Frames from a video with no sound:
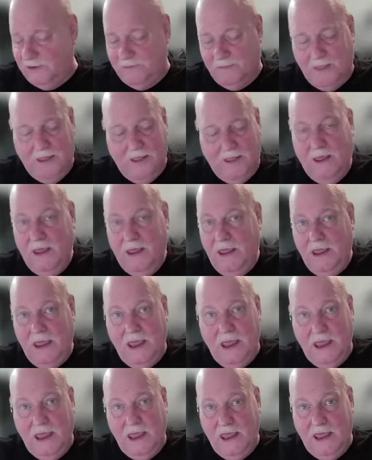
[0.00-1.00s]
But
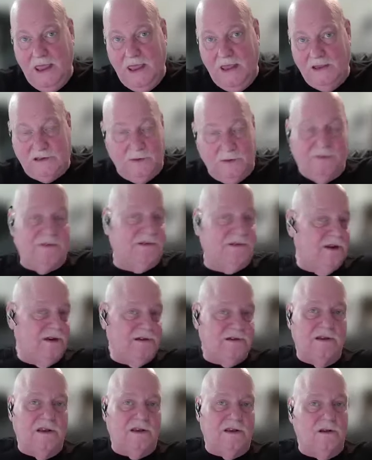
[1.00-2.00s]
it's a
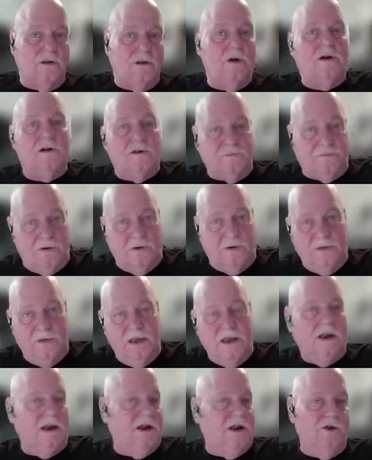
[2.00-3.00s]
position that the Lord has
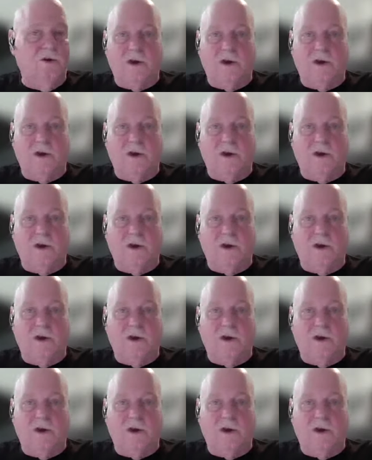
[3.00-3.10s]
put me in,